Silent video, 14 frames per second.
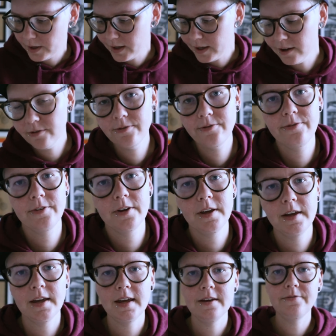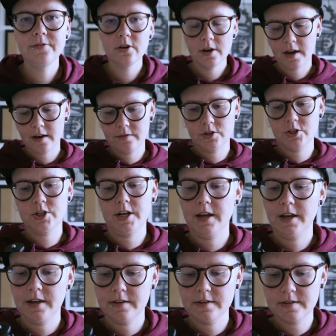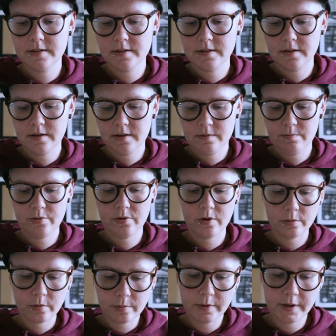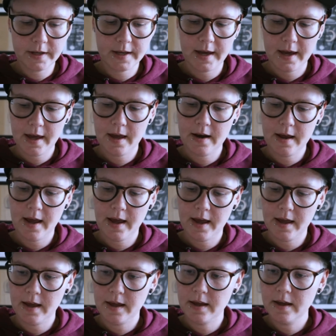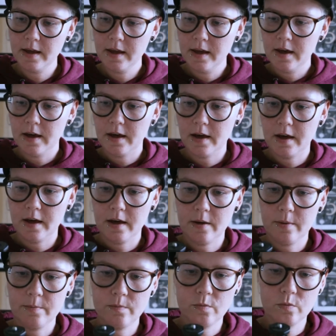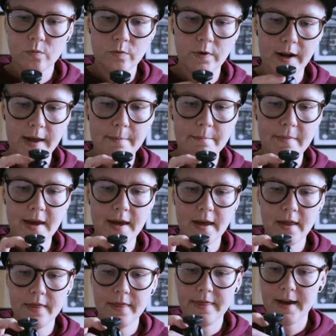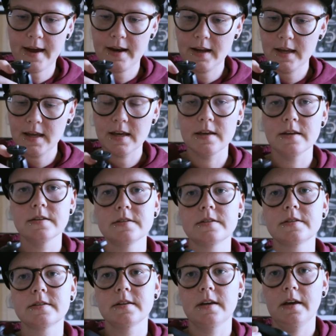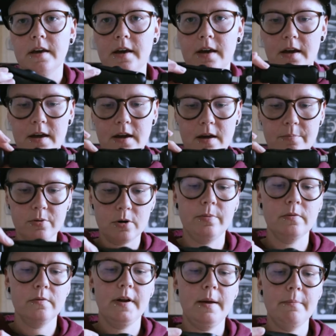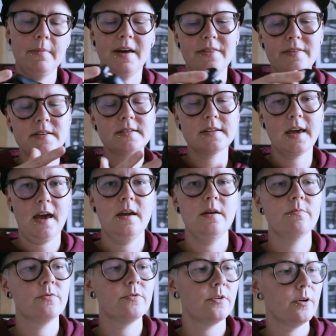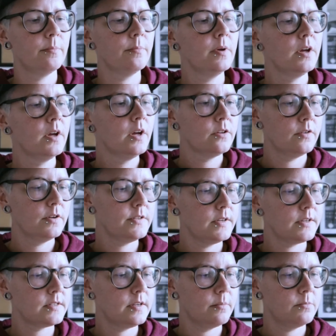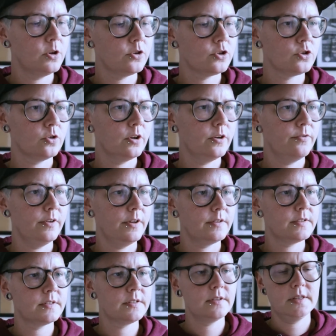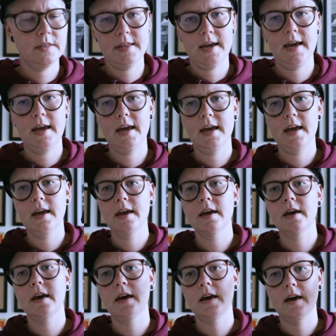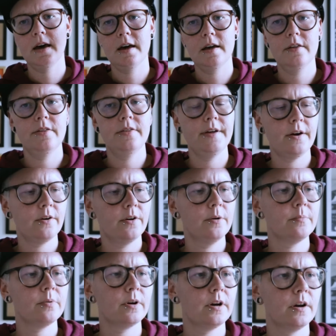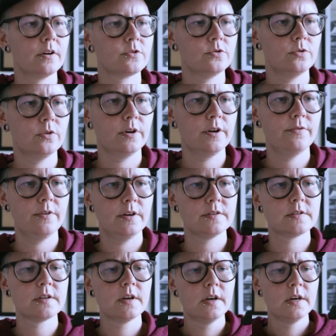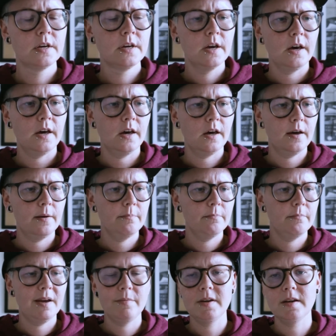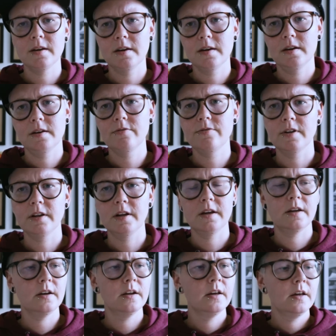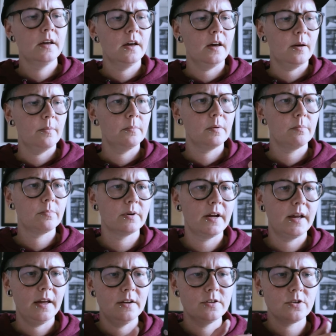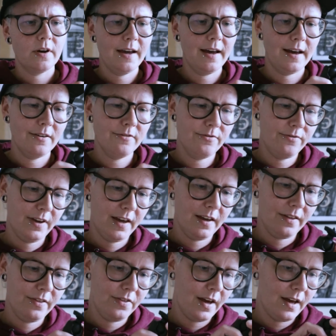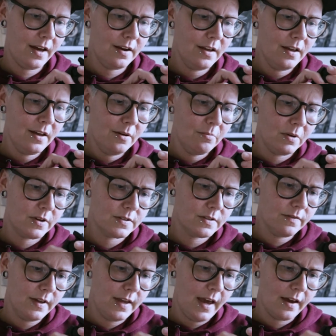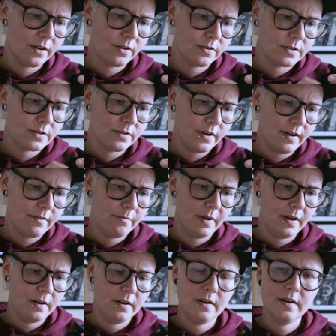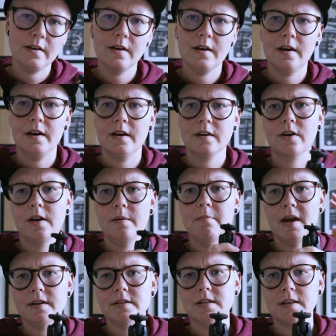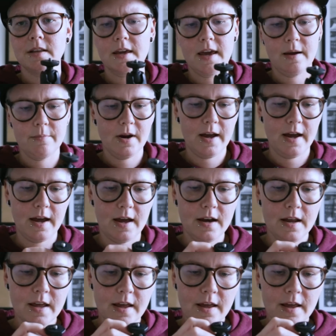If you have a chance, probably get a RAM mount that is a proper RAM mount. This came from 360. I'm not sure if it's their own product or if it's maybe an affiliate brand. I have found that because of the angles that I've been kind of mounting the camera at,